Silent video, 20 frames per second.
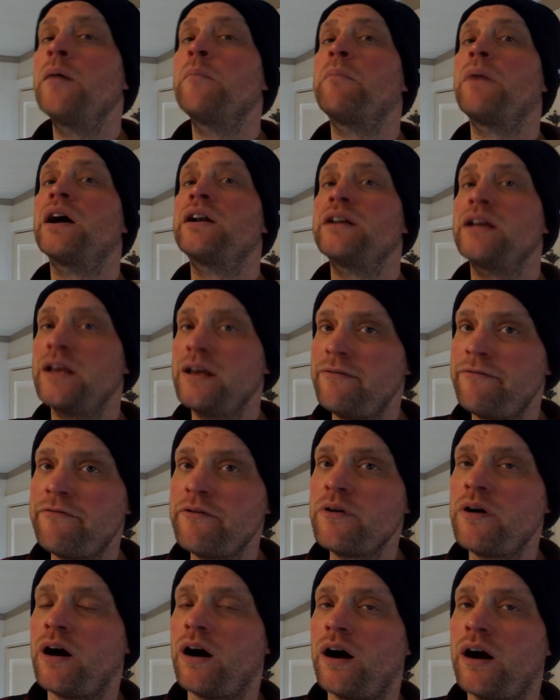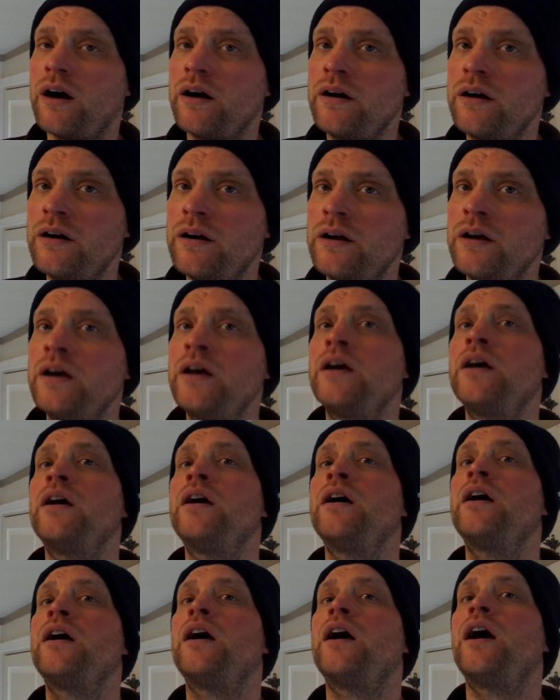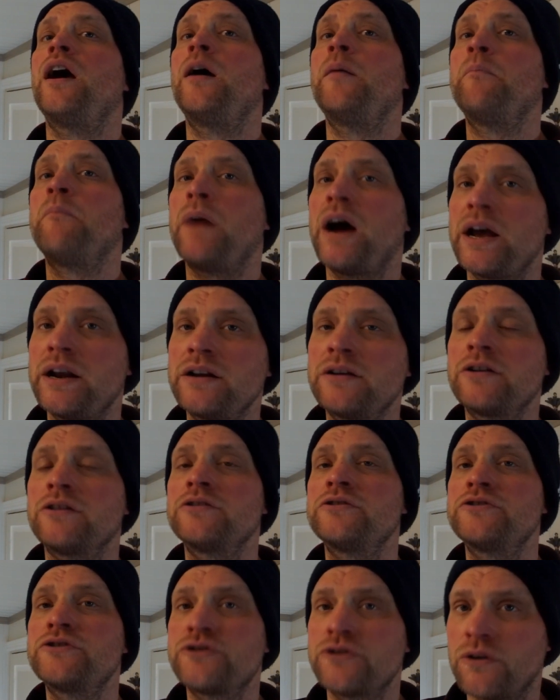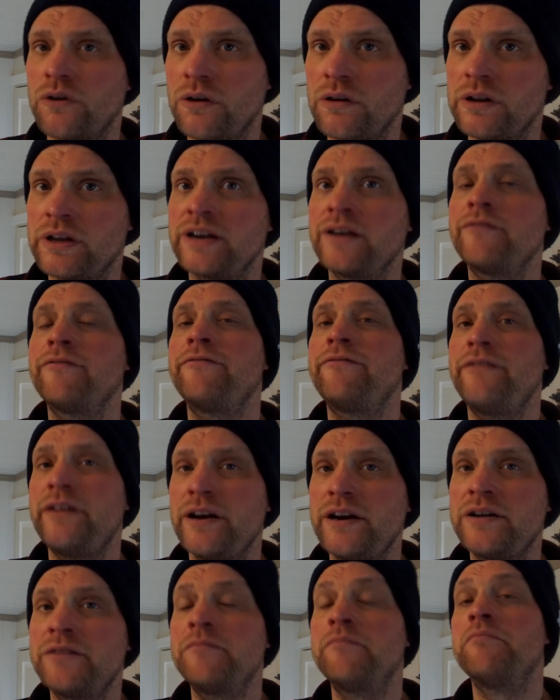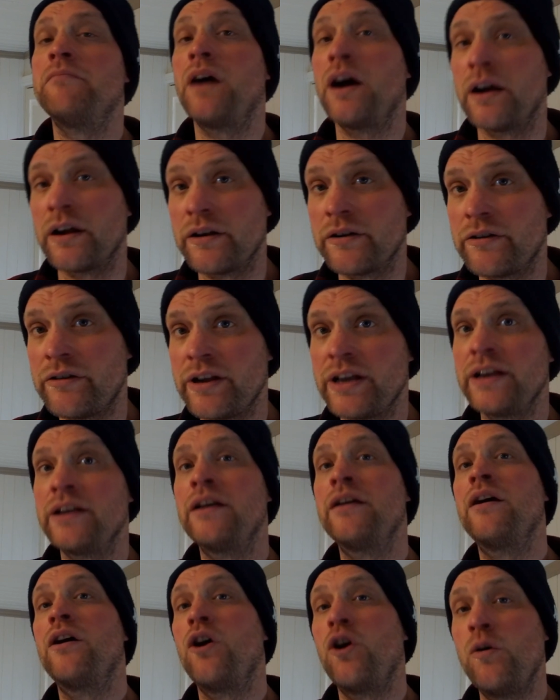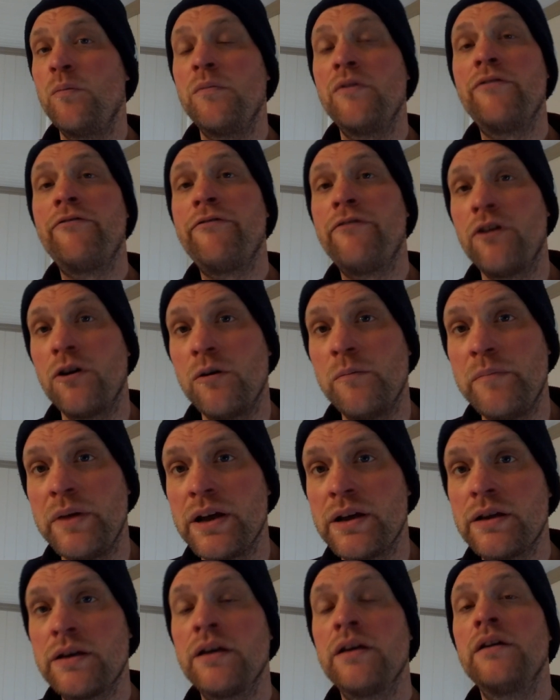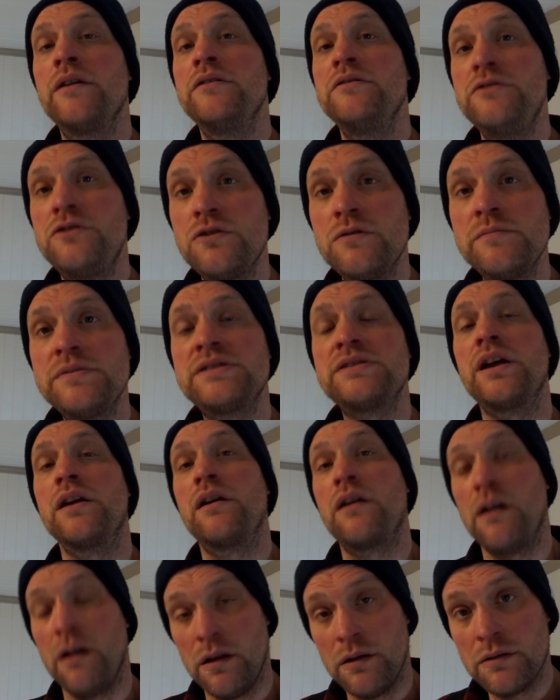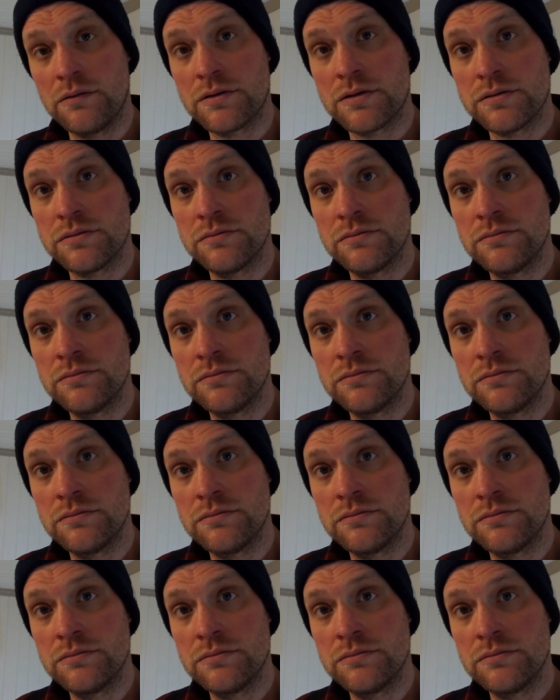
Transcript: But if you are, a mind controlling, fear mongering, homophobic doomsday cult,